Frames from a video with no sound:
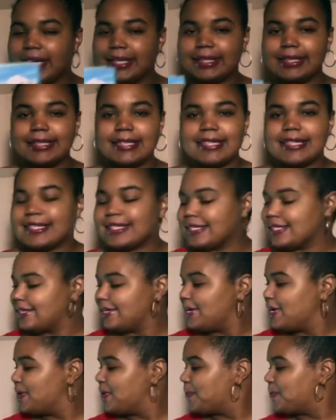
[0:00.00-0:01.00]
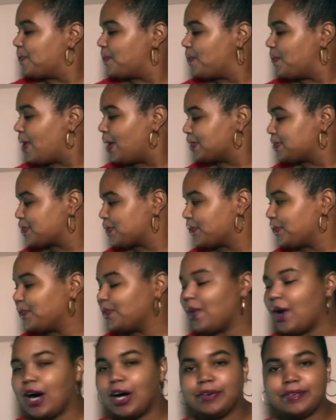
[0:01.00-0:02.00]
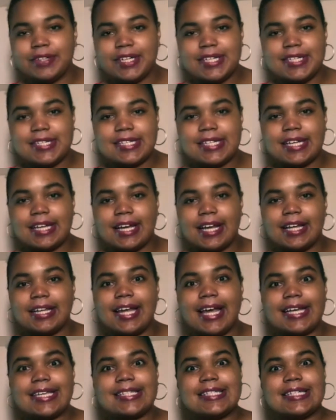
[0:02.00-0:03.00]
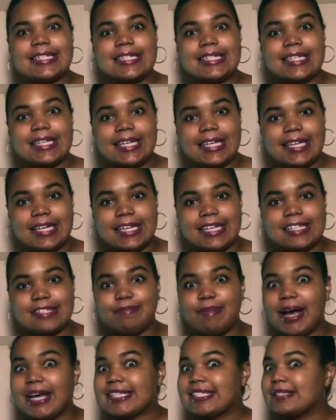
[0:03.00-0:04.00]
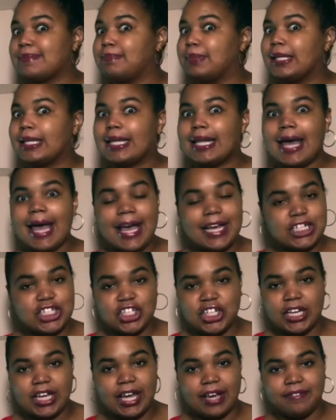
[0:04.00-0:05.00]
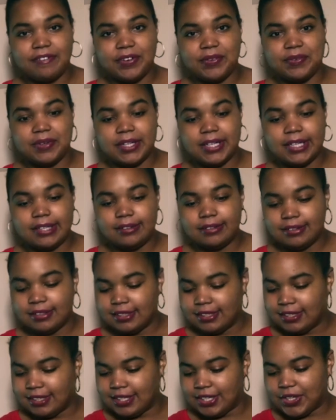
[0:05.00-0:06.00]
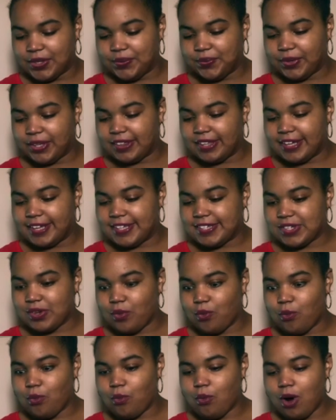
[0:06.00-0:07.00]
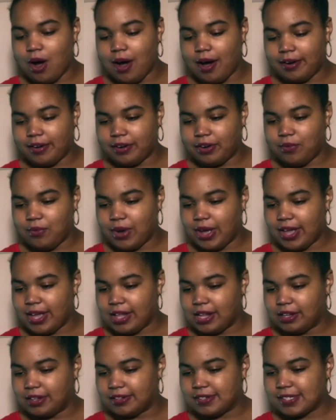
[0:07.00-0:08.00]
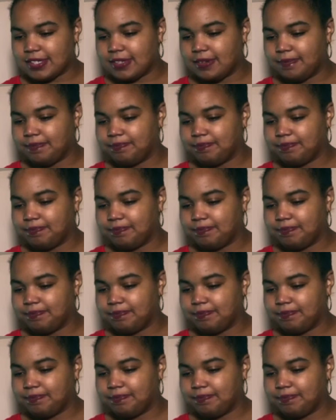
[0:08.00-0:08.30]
goodness. Walter Walrus likes to tease by splashing everyone with his water wells.